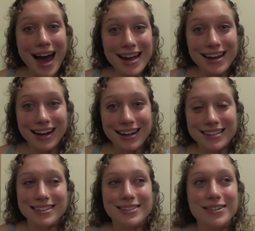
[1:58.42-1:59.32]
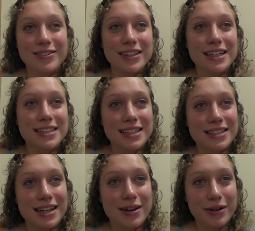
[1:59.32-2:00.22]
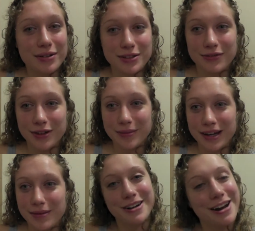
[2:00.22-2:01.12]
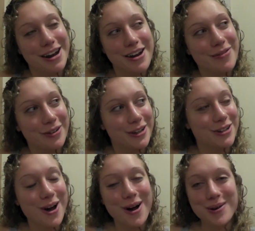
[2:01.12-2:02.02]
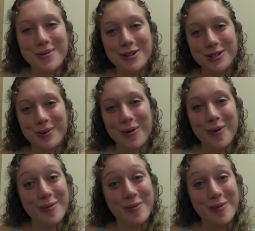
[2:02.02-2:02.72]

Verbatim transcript: Hi guys! So I realized that today when I was filming I didn't, I didn't, really talk much about